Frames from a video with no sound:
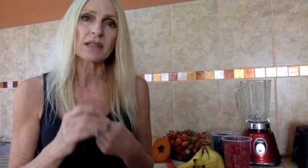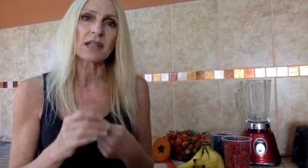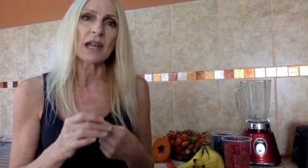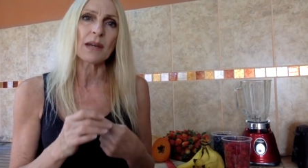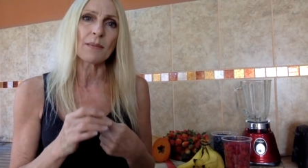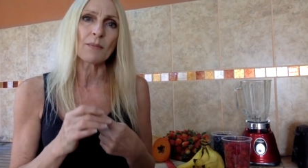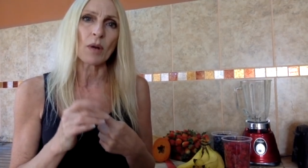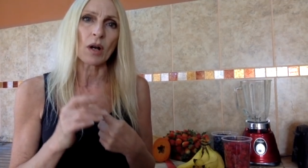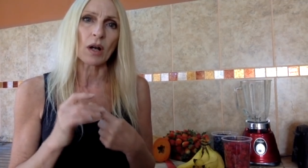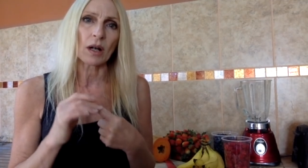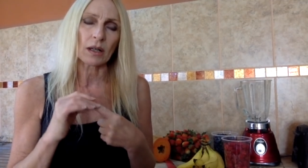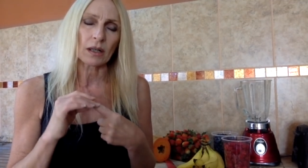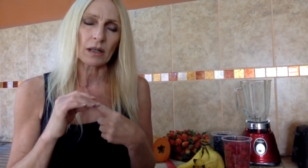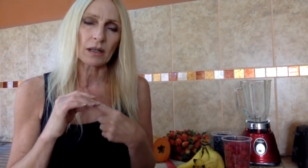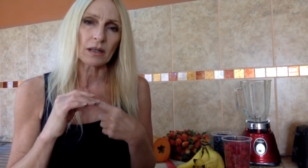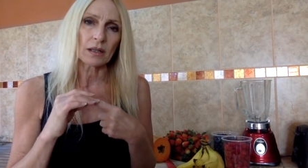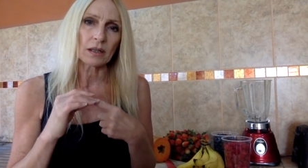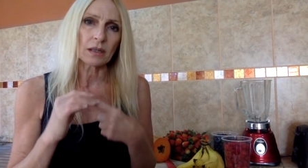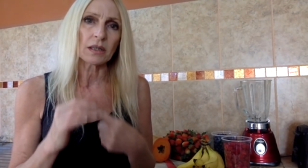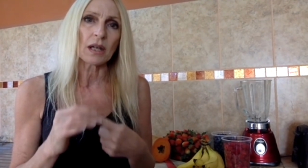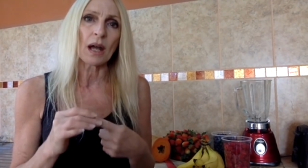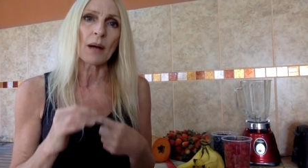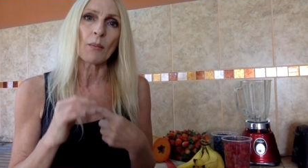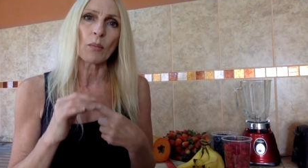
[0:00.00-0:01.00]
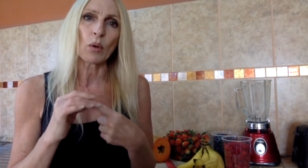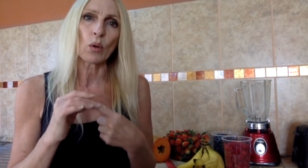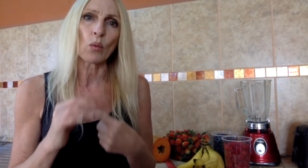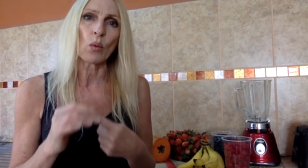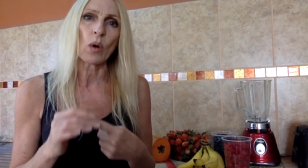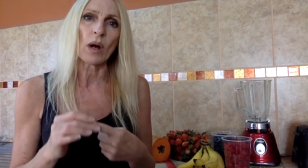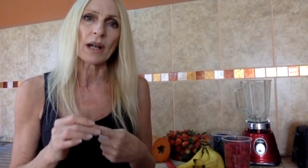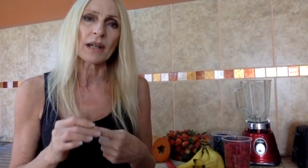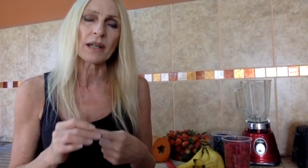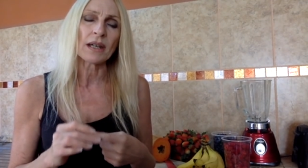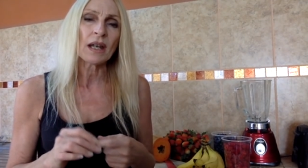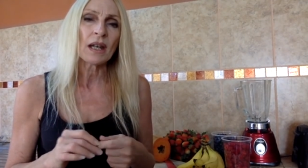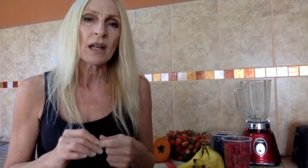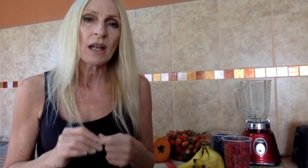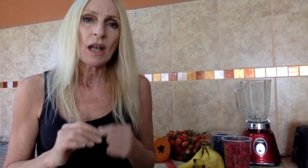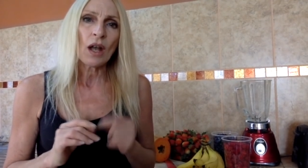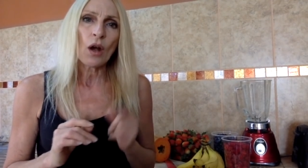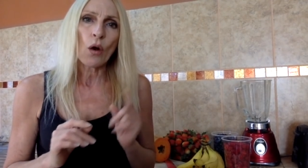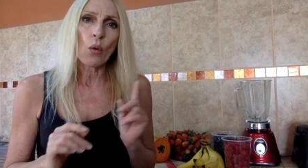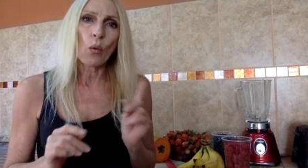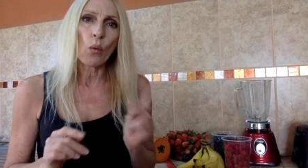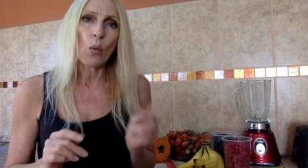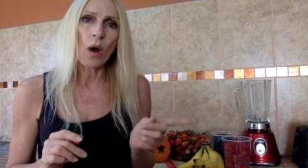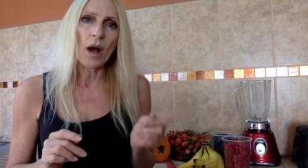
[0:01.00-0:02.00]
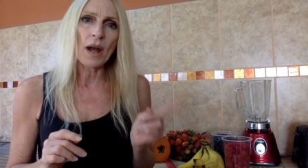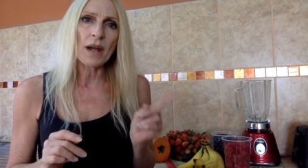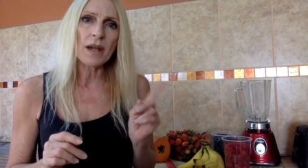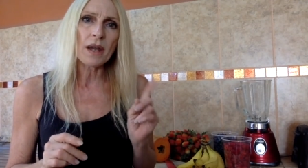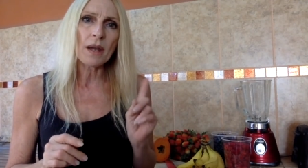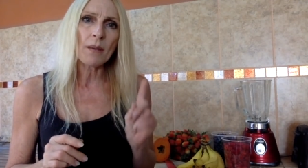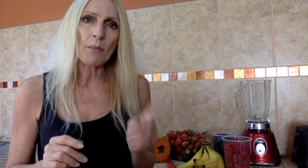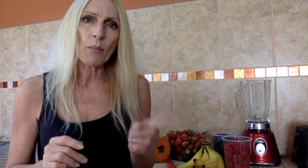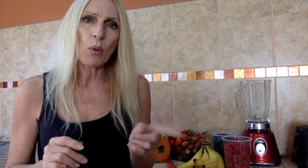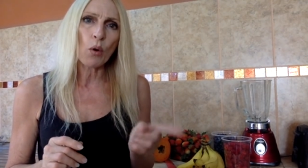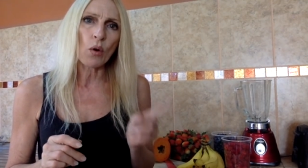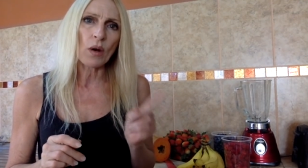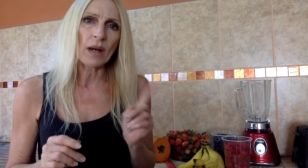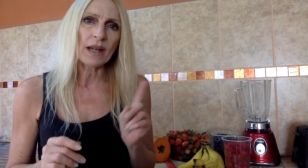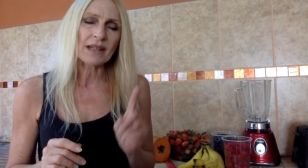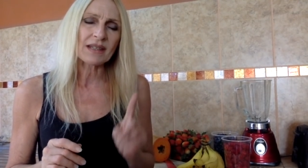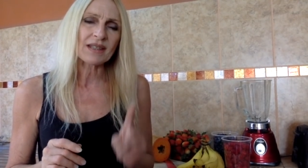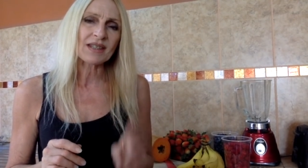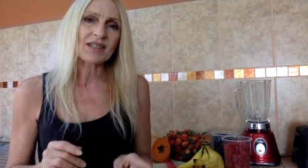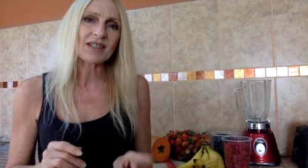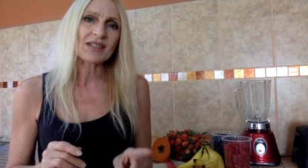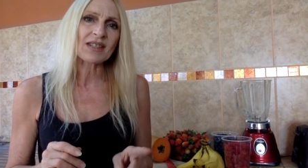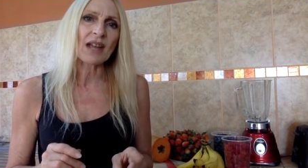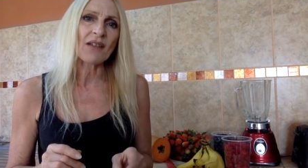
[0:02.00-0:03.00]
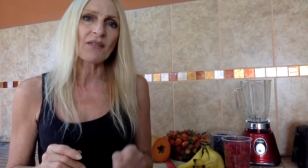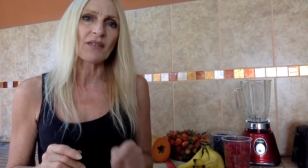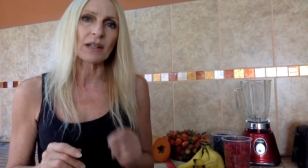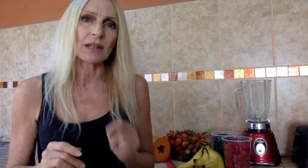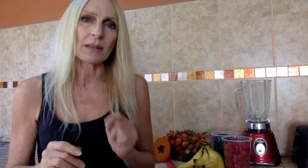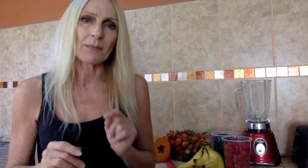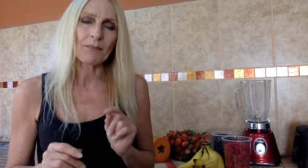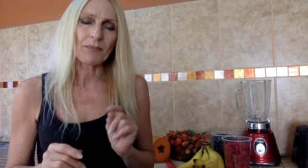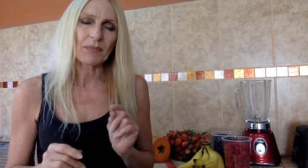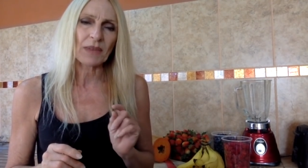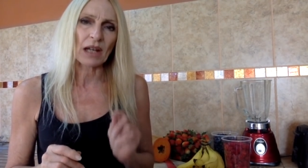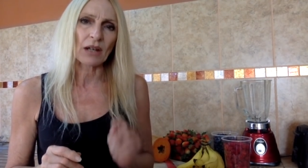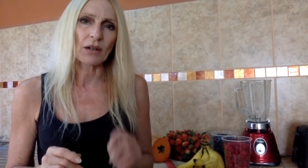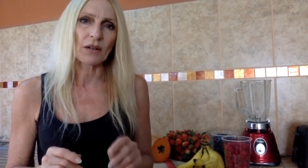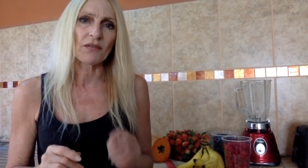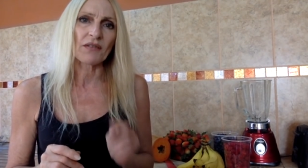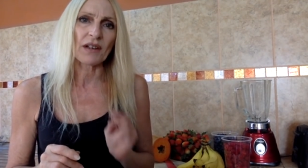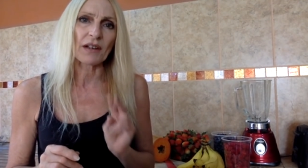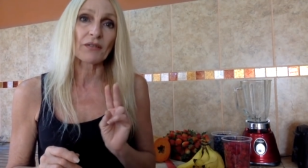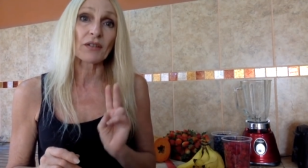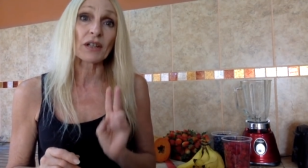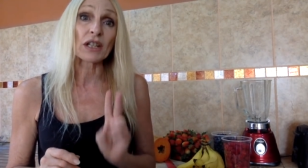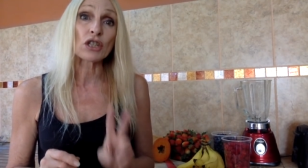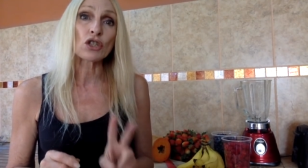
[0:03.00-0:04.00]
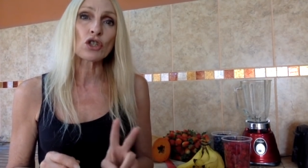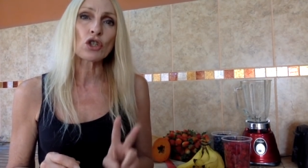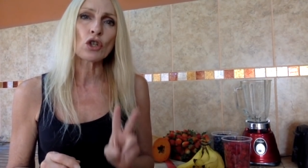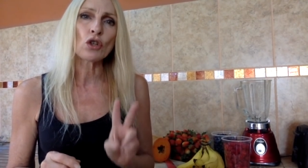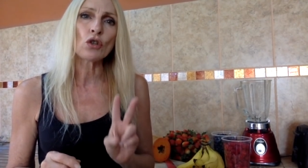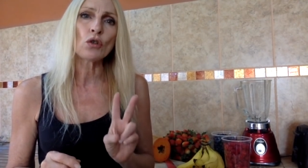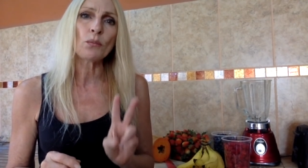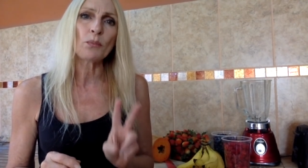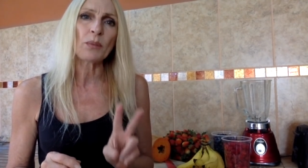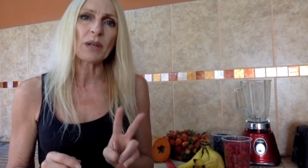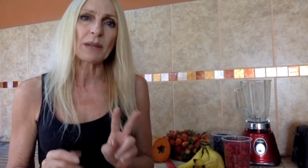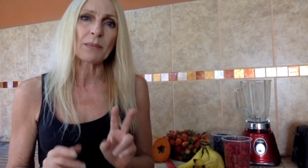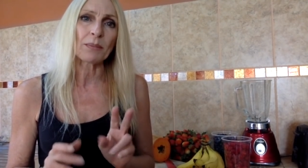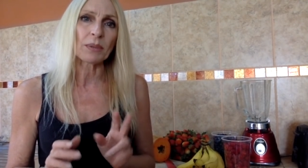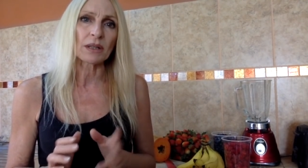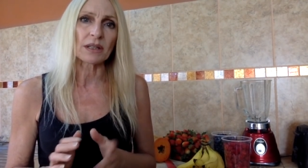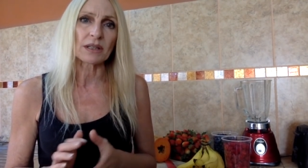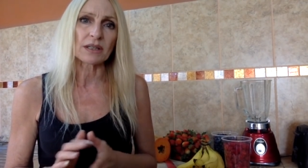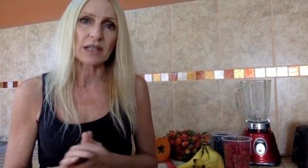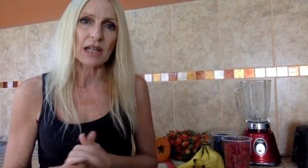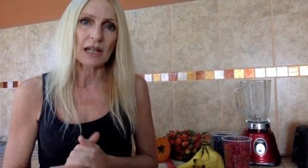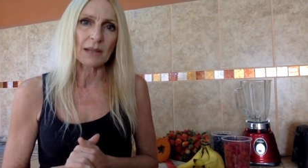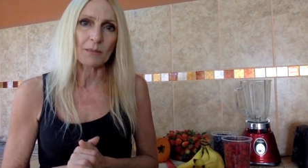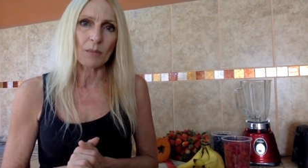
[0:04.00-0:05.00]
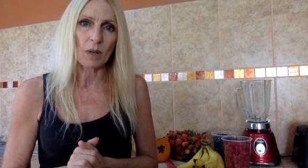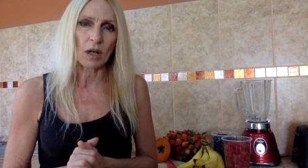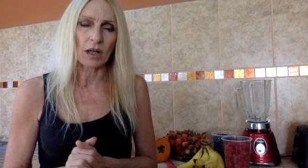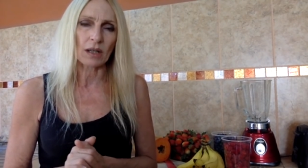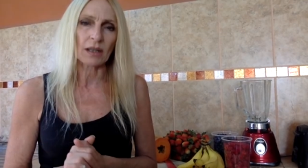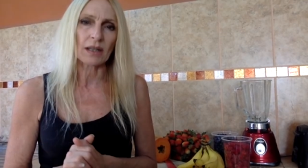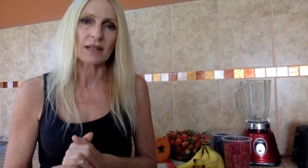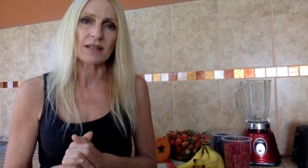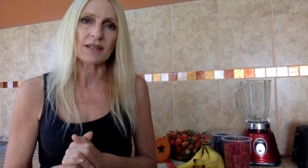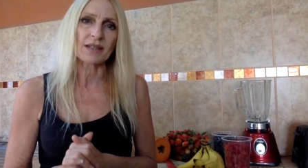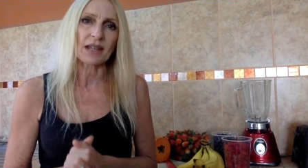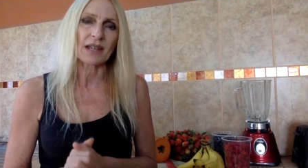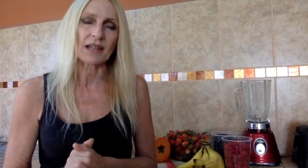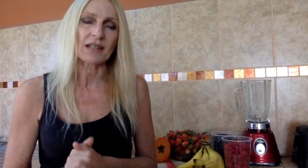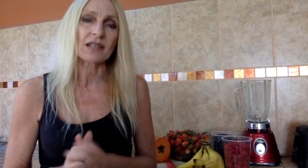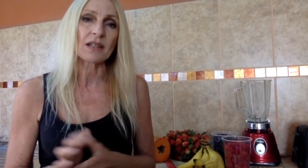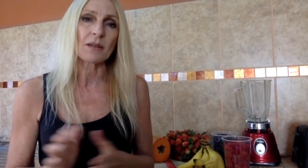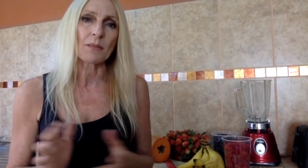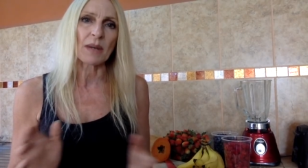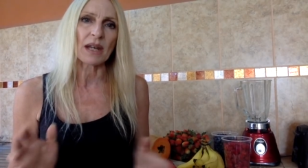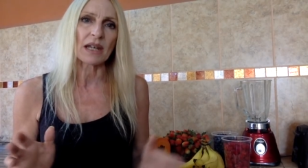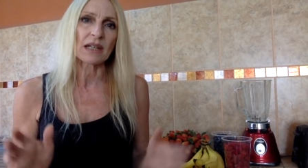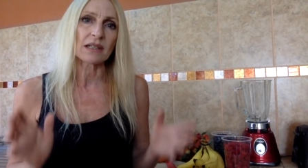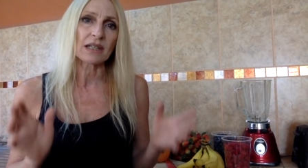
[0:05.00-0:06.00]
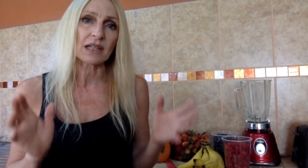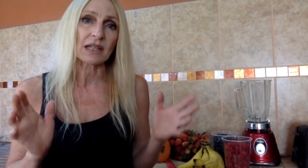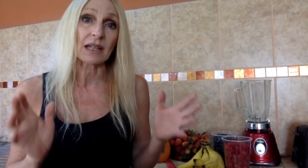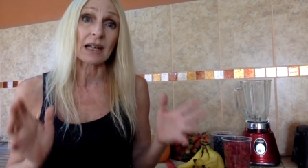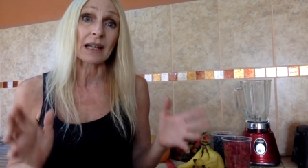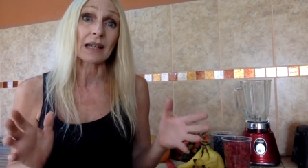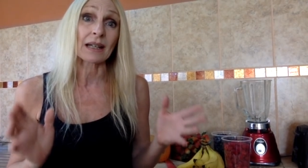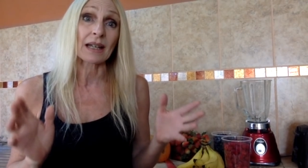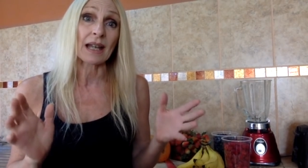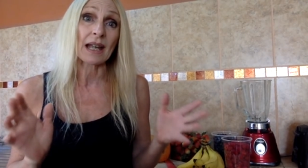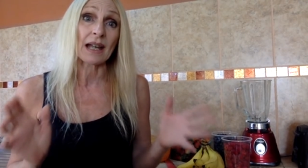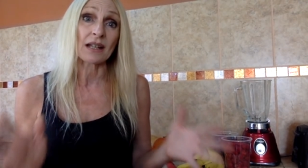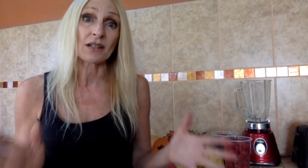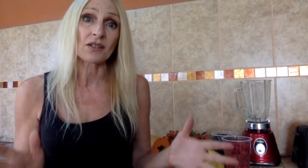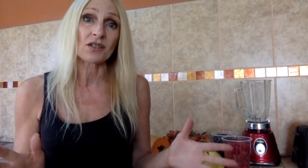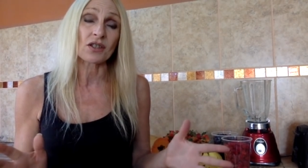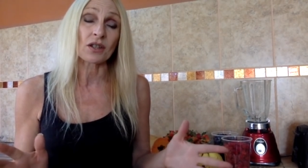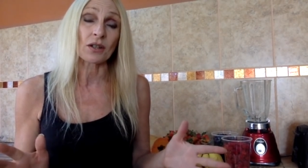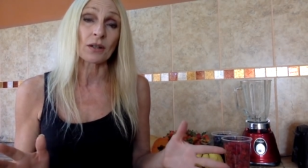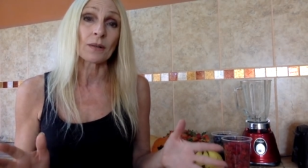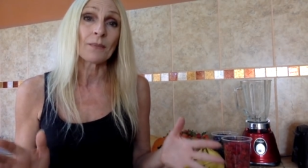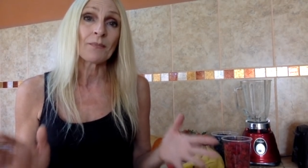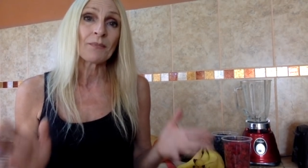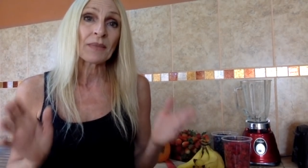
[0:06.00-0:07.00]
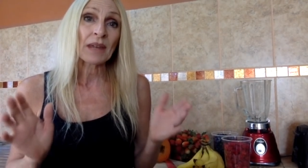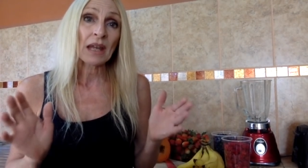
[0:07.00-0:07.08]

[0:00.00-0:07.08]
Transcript: Denmark, number one. 1.7 out of every two people in Denmark is estimated to get cancer.